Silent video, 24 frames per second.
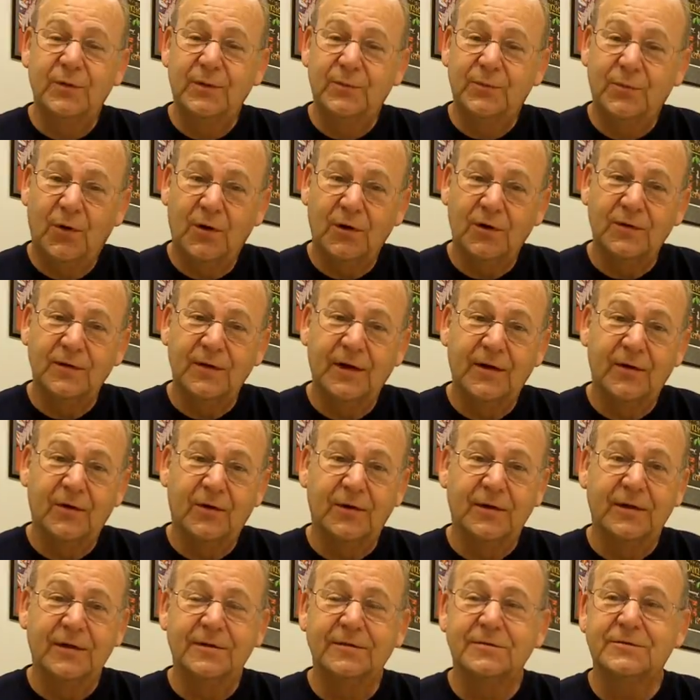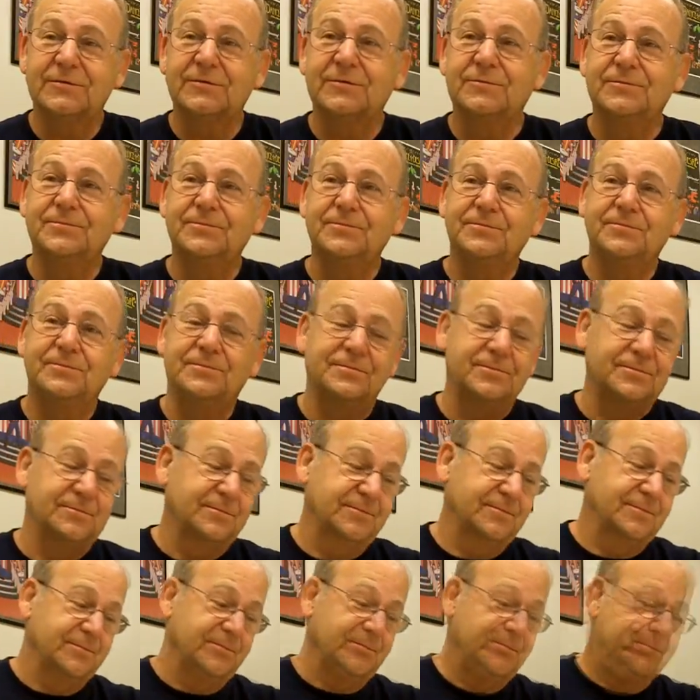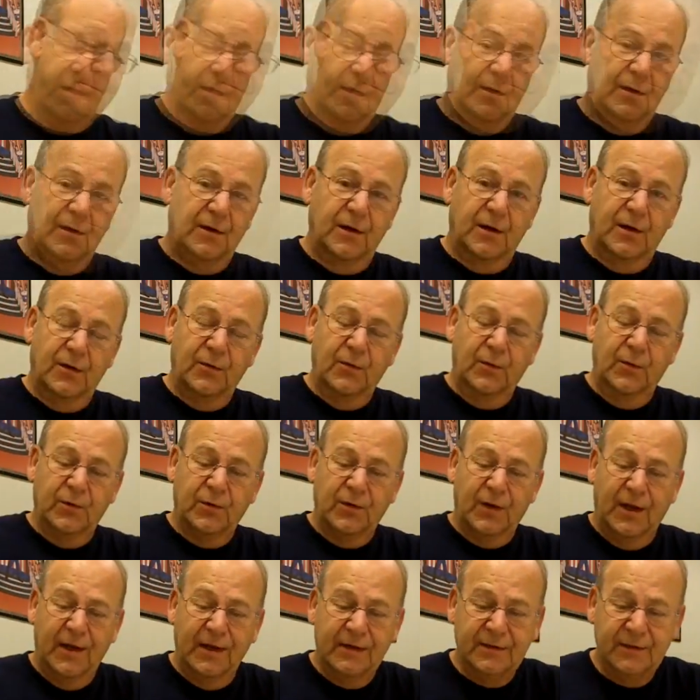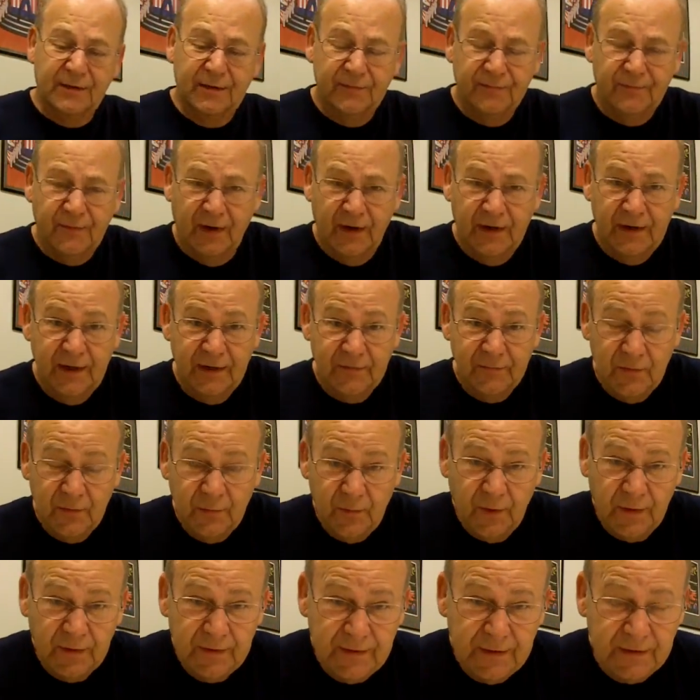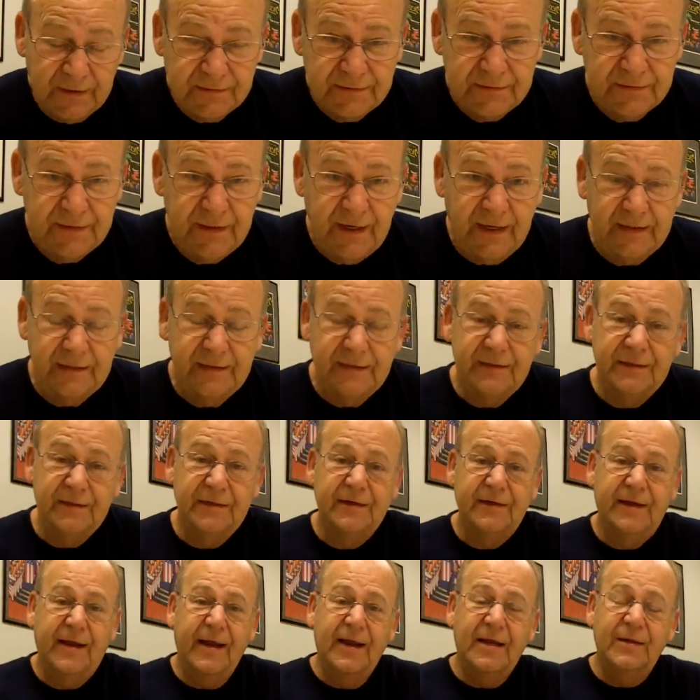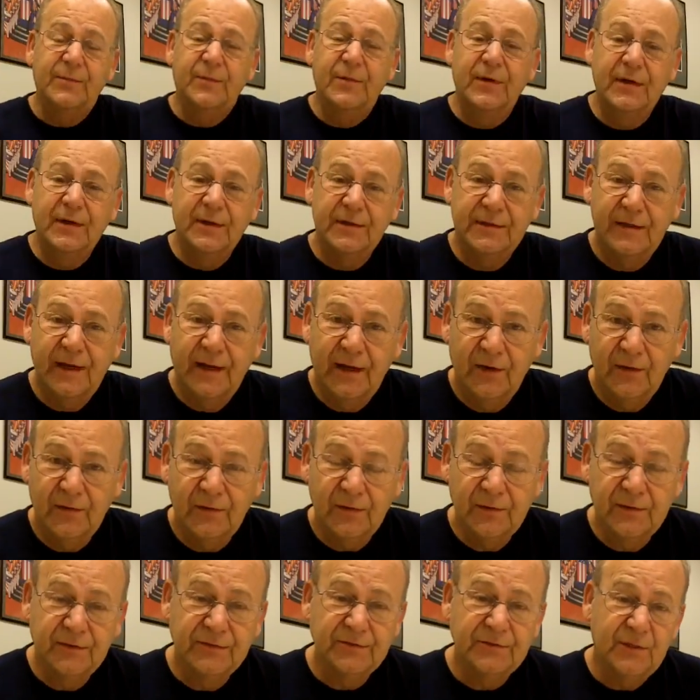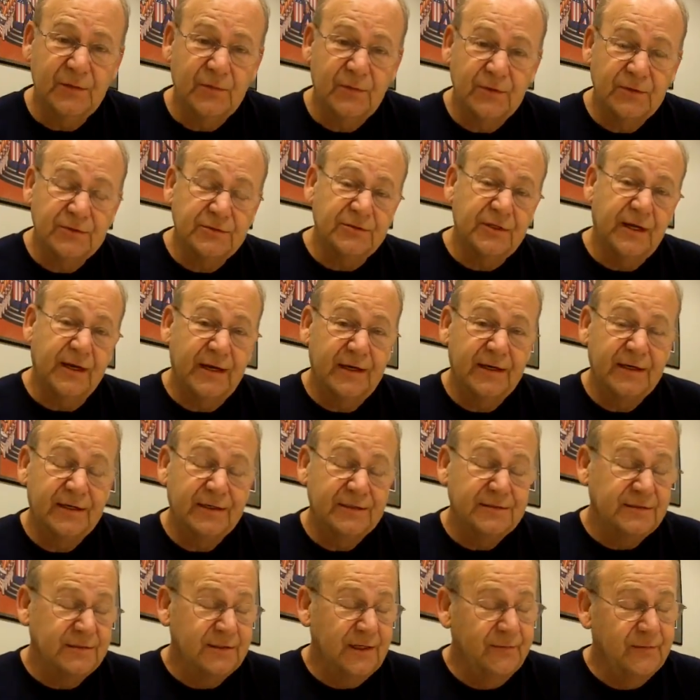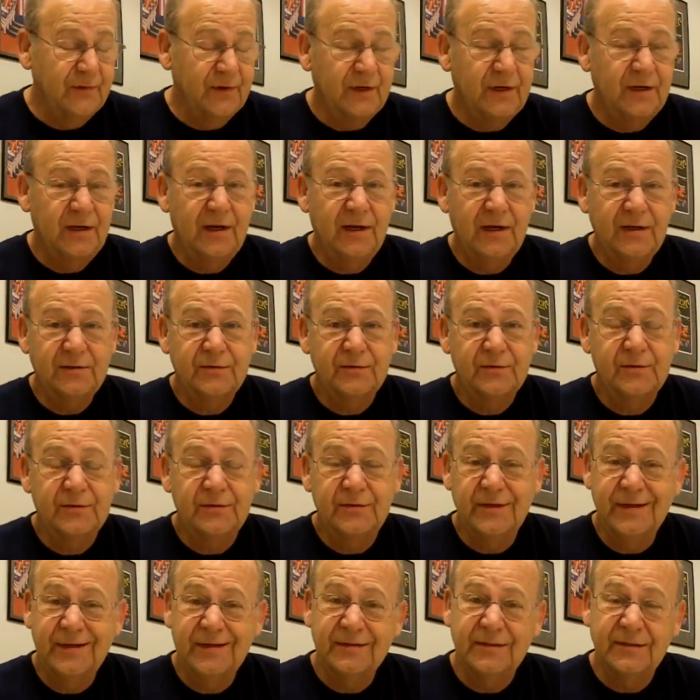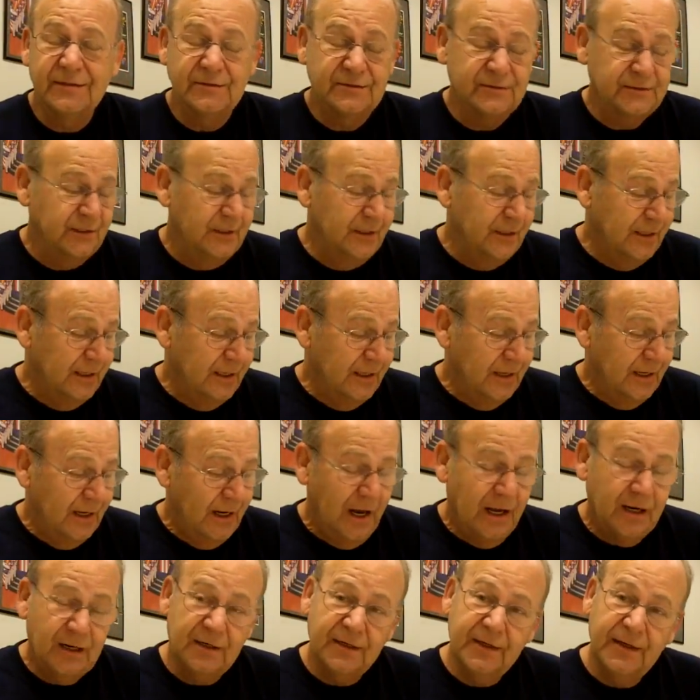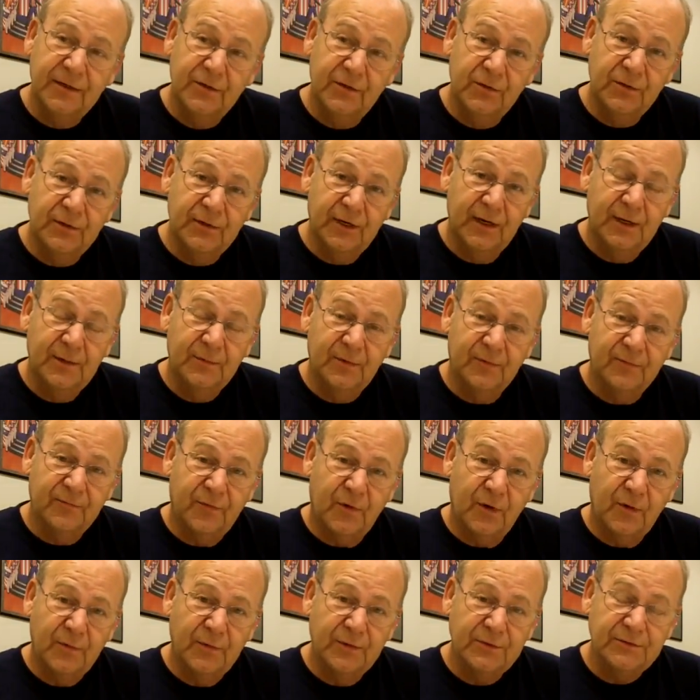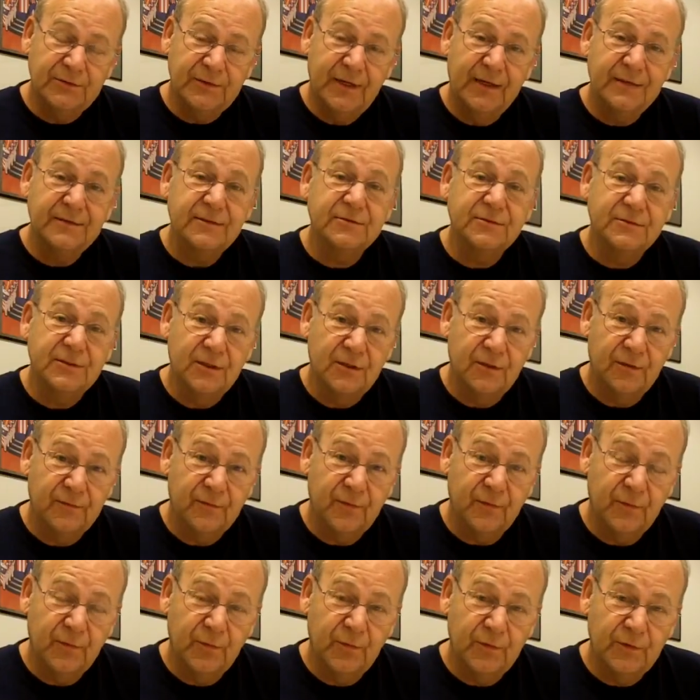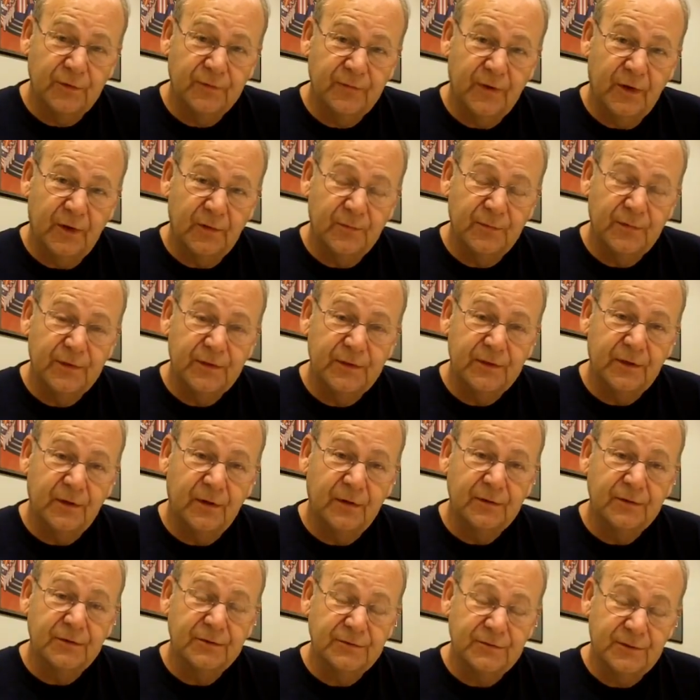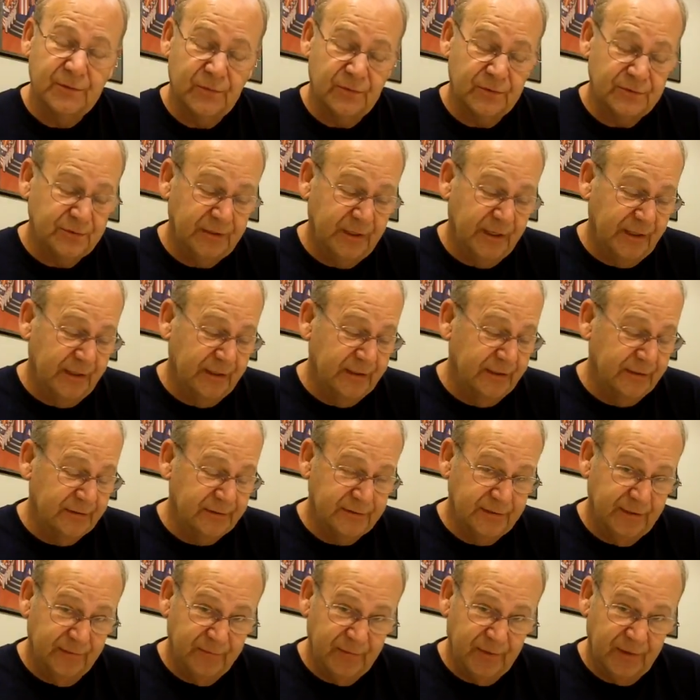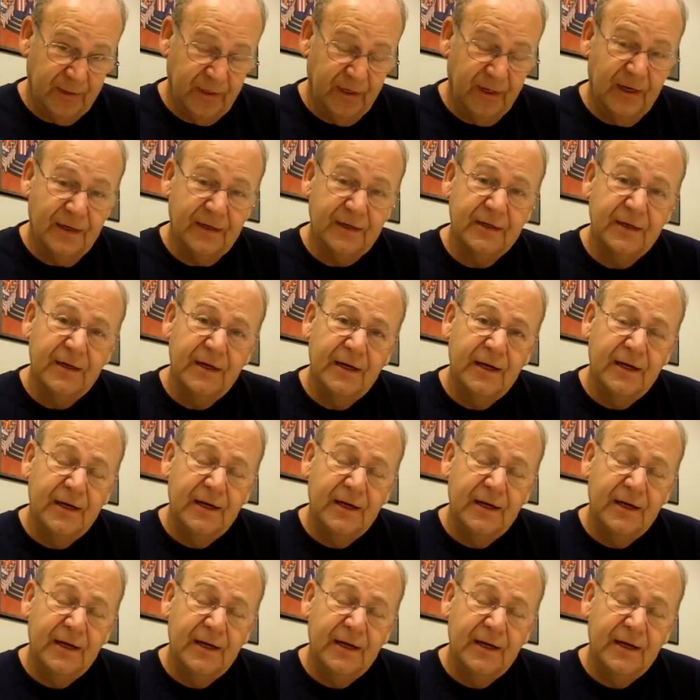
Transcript: be part of that audience. We would like to invite everyone that can be in town on December the 2nd at 7 o'clock to attend this Holiday Hootenanny performance at the Center for Rural Development on December 2nd at 7 o'clock.